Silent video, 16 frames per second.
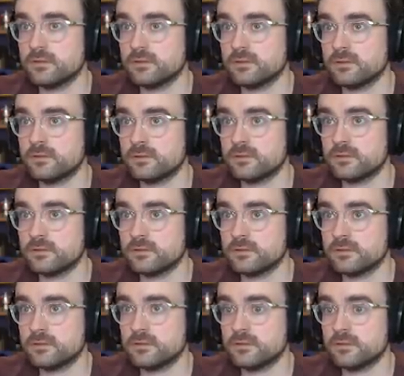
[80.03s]

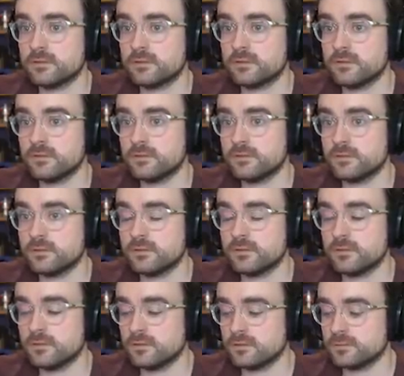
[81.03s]

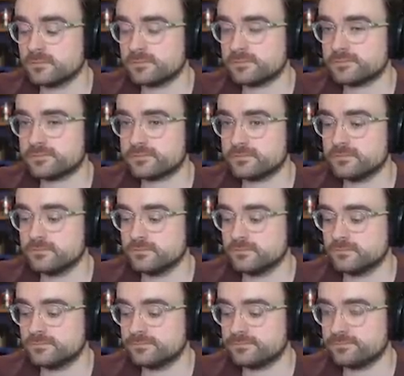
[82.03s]

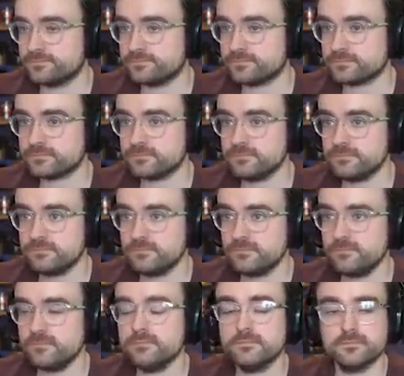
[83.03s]

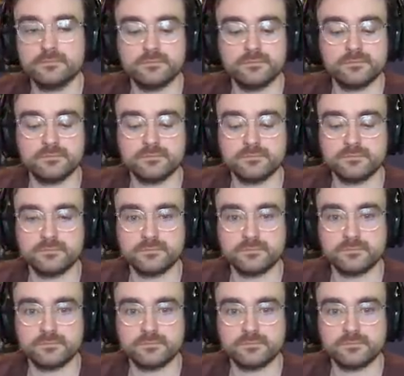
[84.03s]
(not speaking)